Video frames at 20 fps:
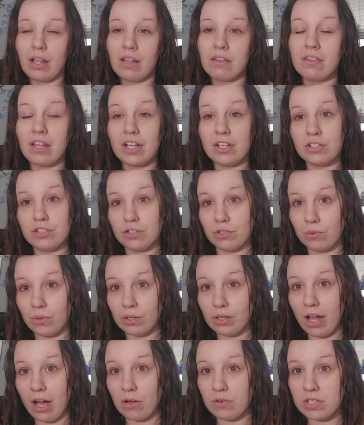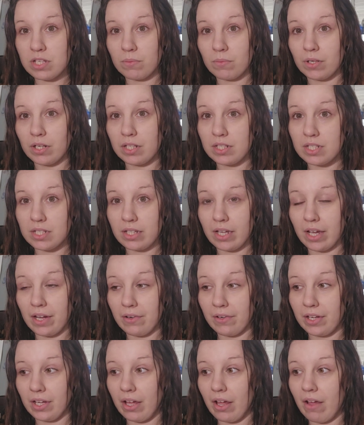they do allow someone into the
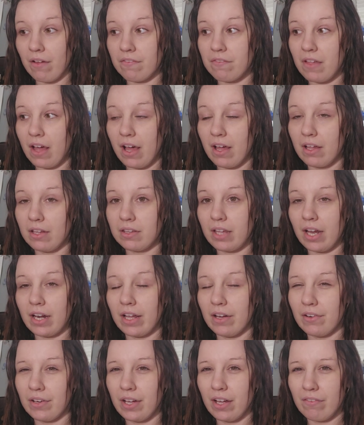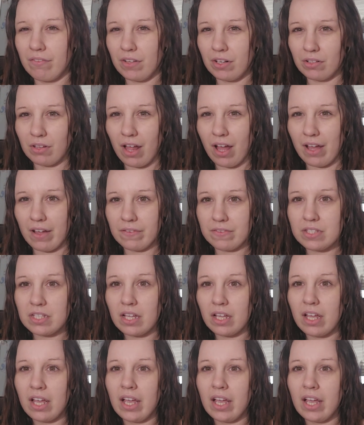area of that area of their lives,